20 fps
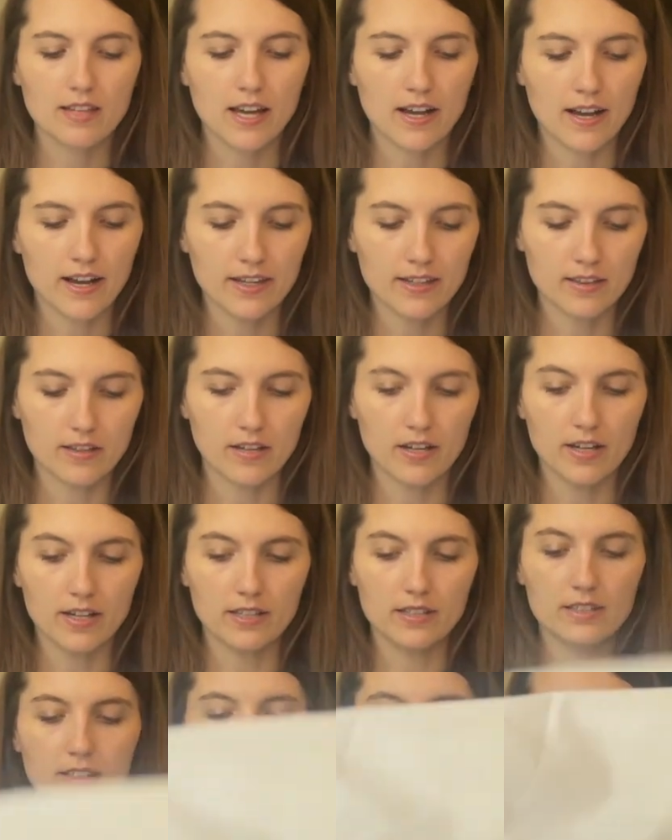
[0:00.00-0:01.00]
that I thought
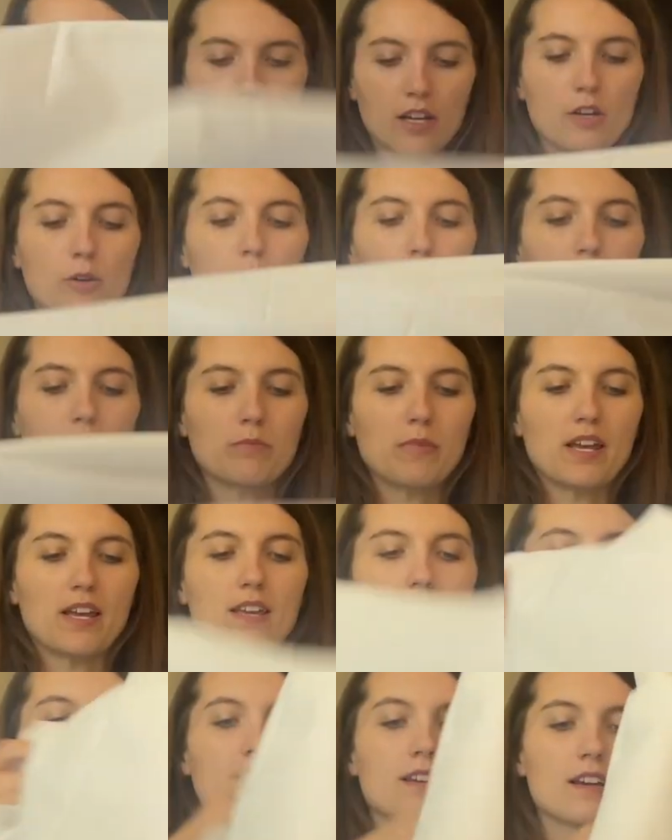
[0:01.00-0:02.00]
would
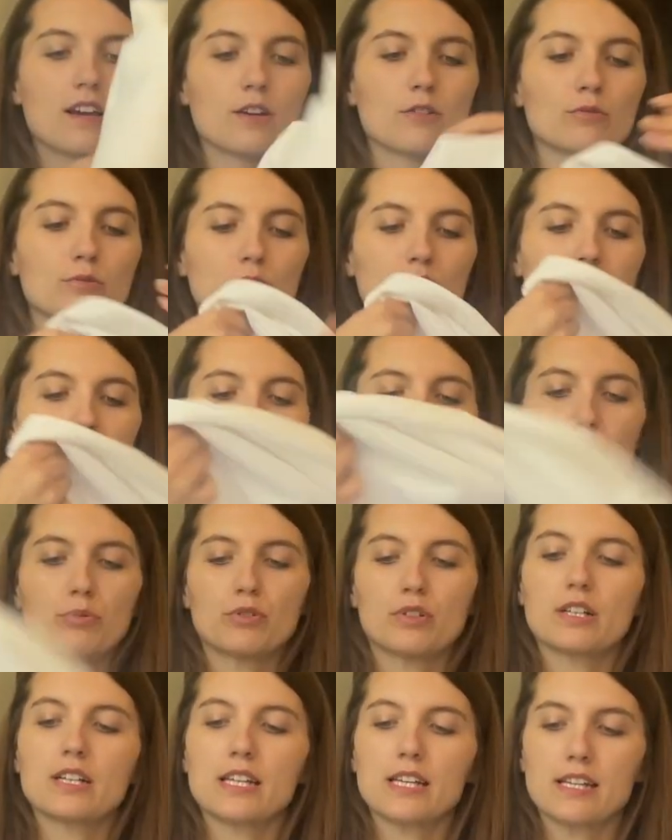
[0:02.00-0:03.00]
make a really
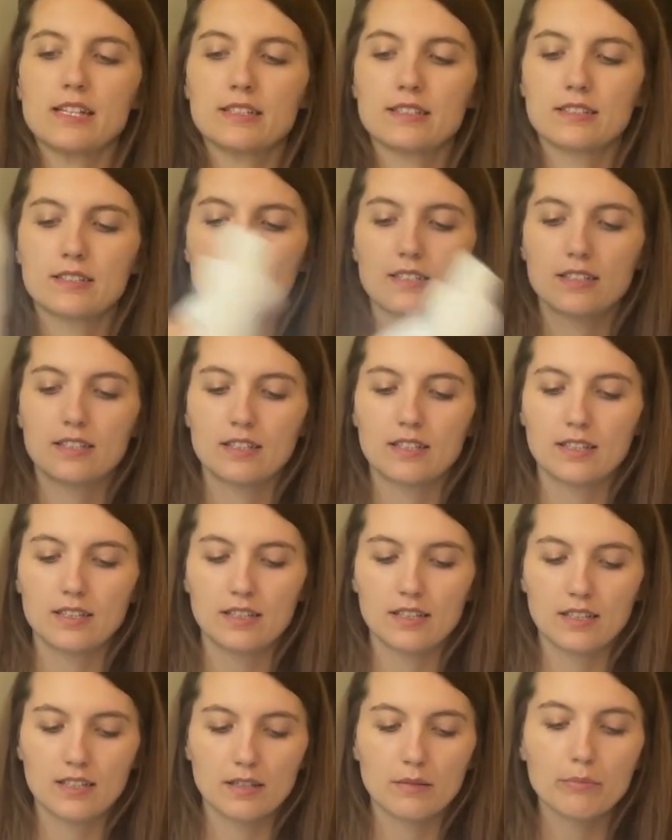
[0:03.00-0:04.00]
pretty
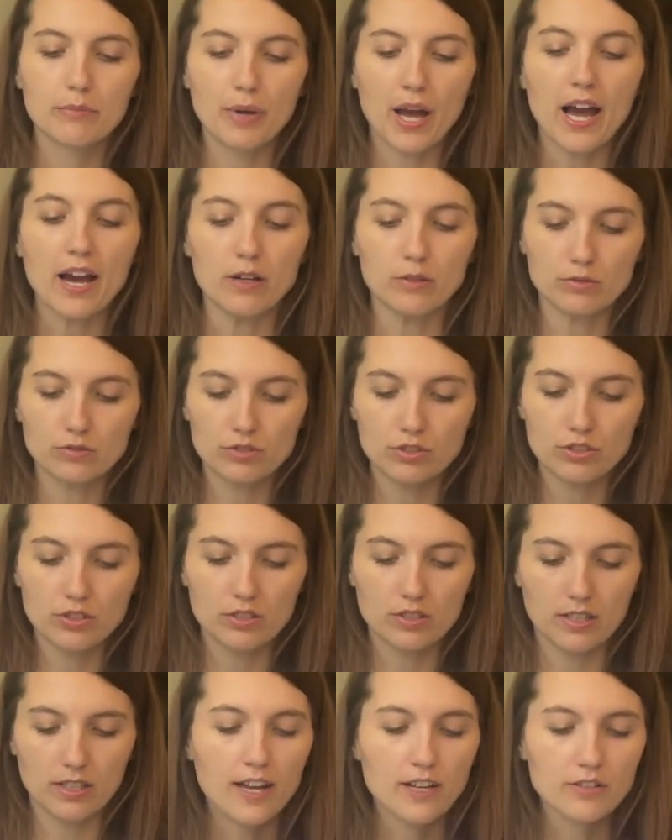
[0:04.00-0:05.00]
pouch.
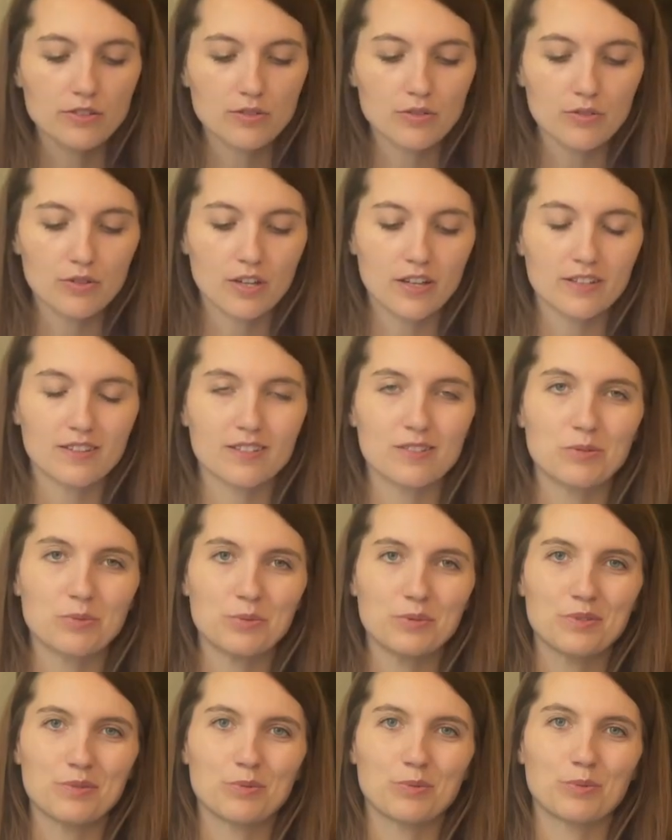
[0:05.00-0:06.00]
I also thought this
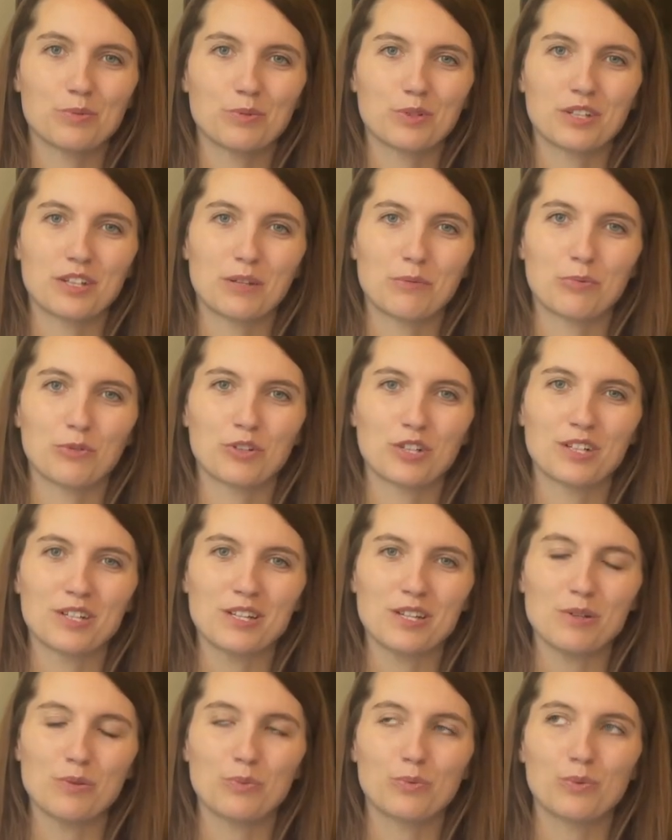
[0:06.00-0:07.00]
was really
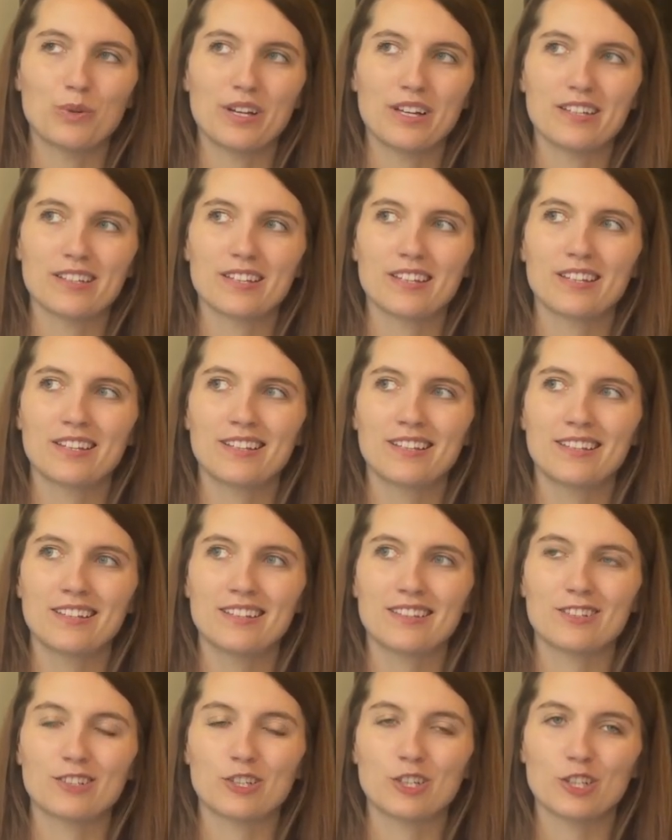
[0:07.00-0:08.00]
pretty with
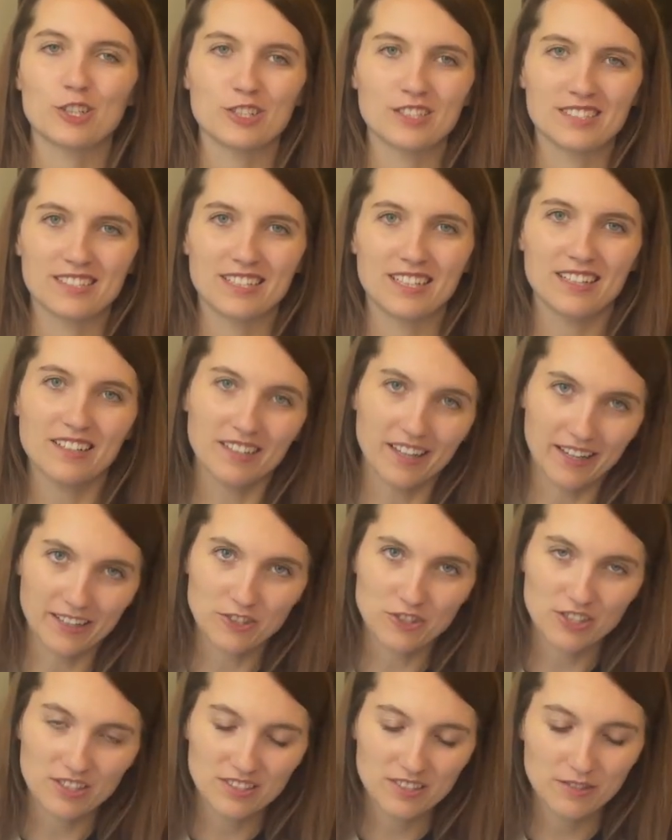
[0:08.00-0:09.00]
the current
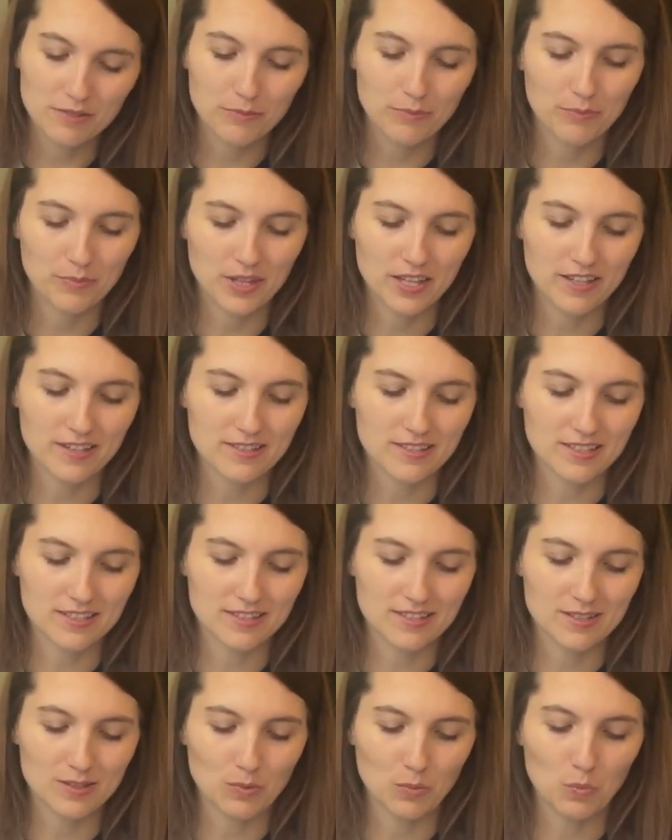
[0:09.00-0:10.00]
collection because
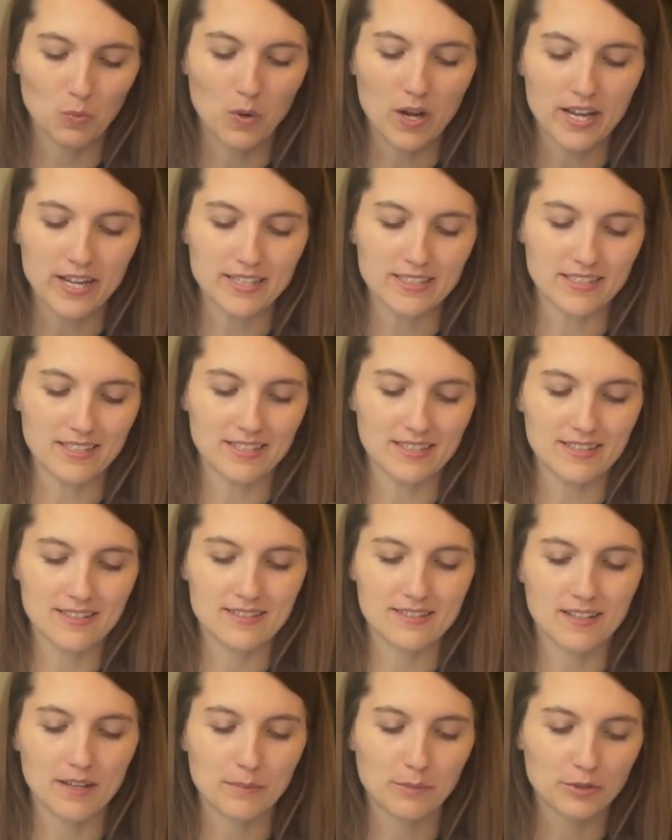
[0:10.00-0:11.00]
it's white and it's
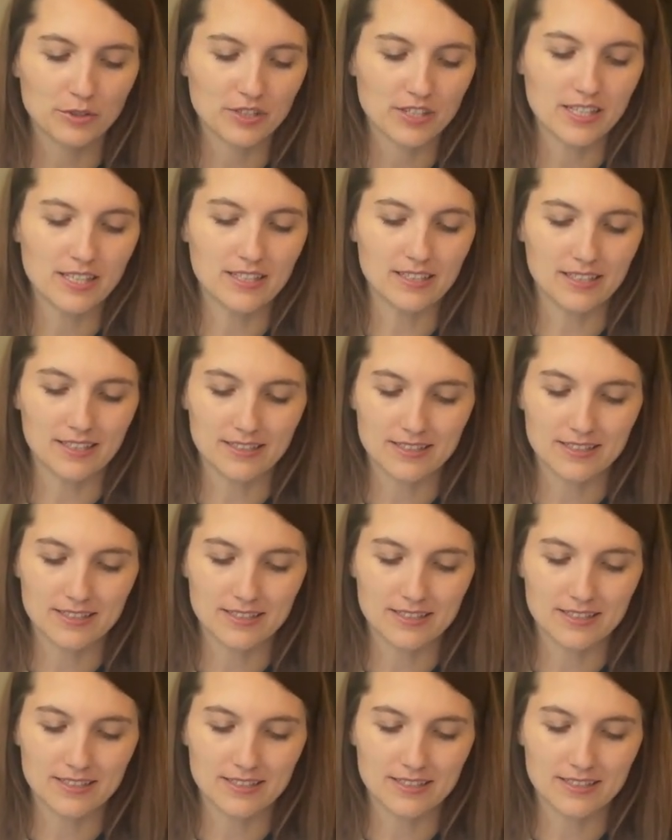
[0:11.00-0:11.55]
summery